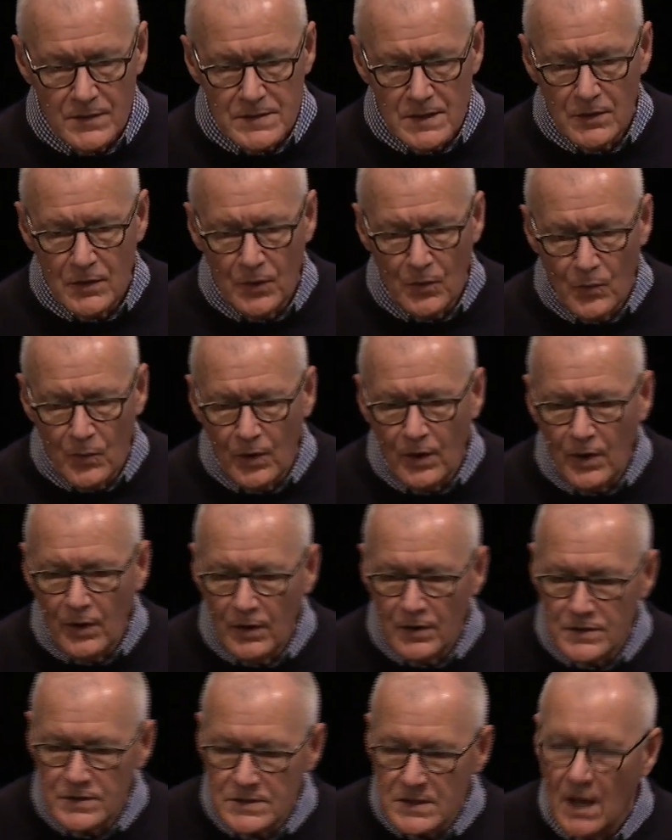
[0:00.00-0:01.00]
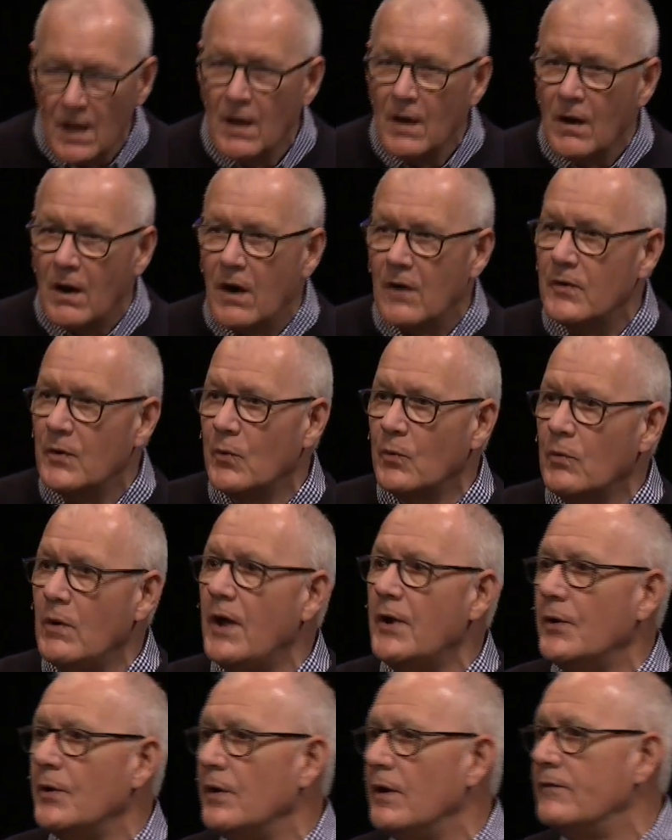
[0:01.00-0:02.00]
is that your words are the
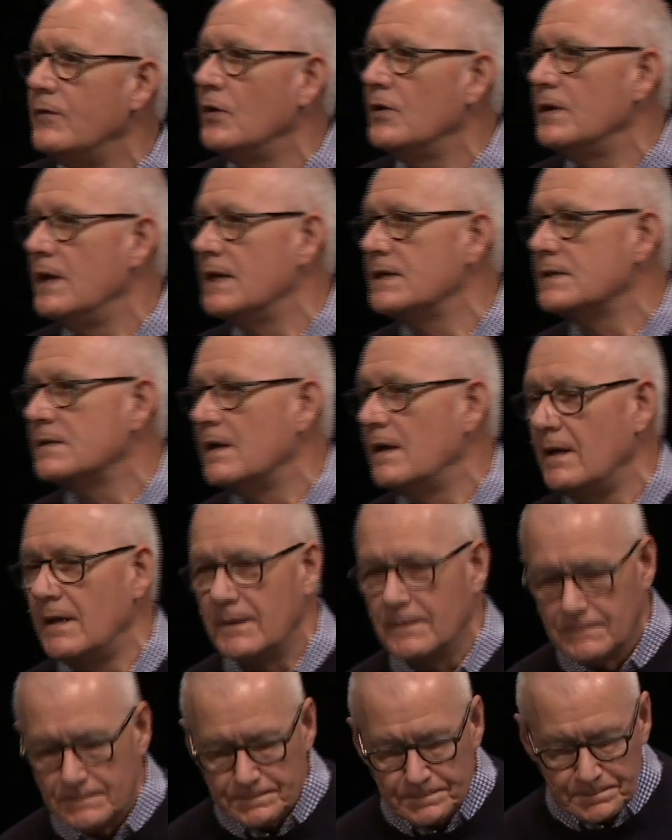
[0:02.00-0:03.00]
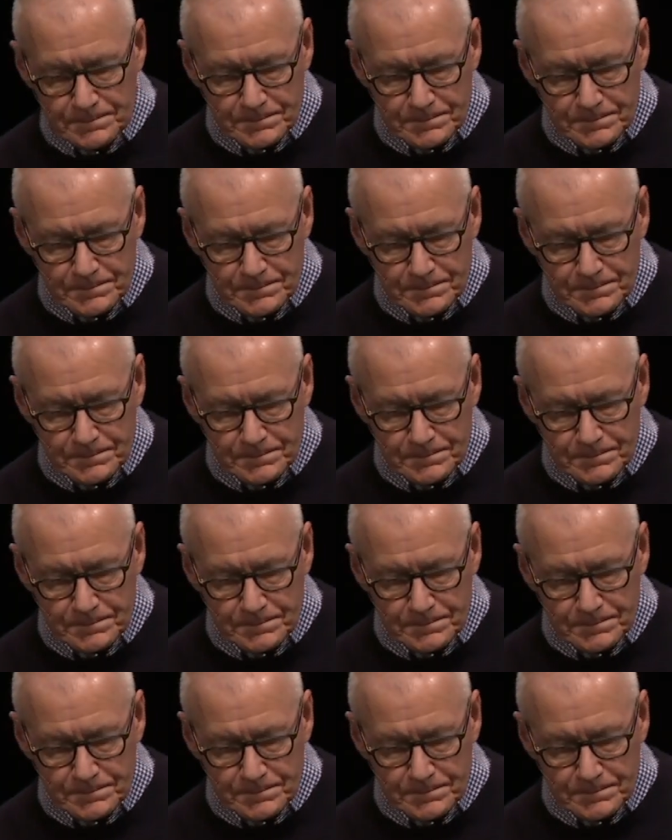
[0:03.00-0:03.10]
rudder of your destiny.